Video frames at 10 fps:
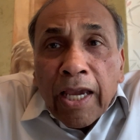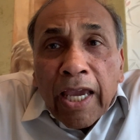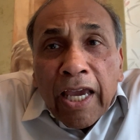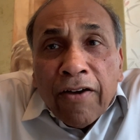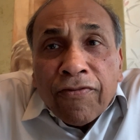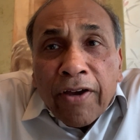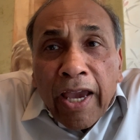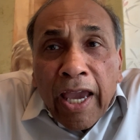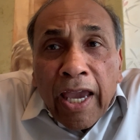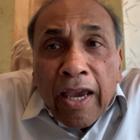if
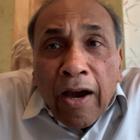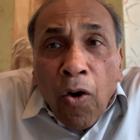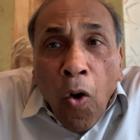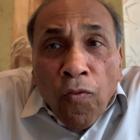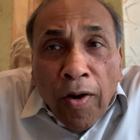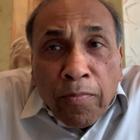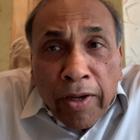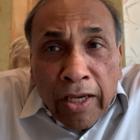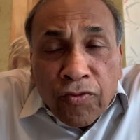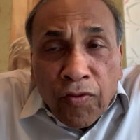a ovum
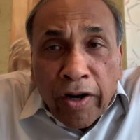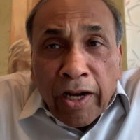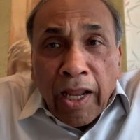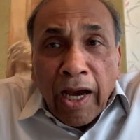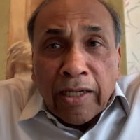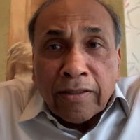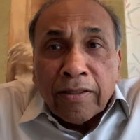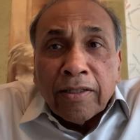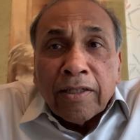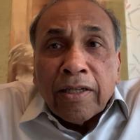is fertilized
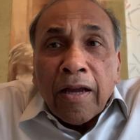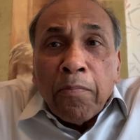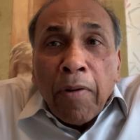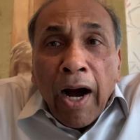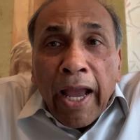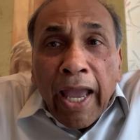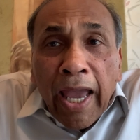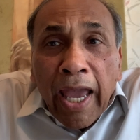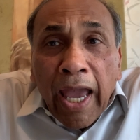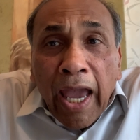by
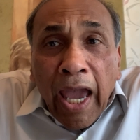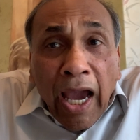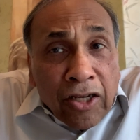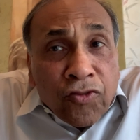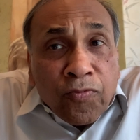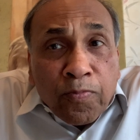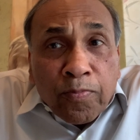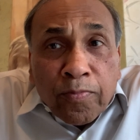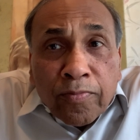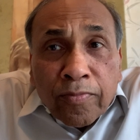a X
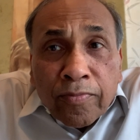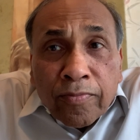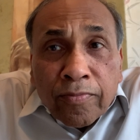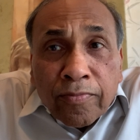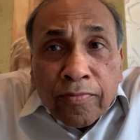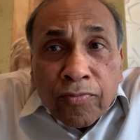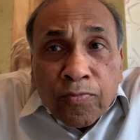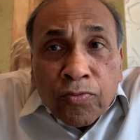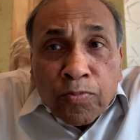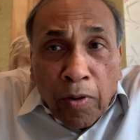
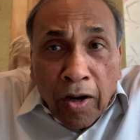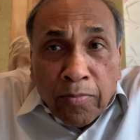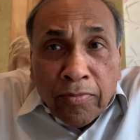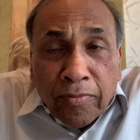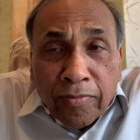sperm,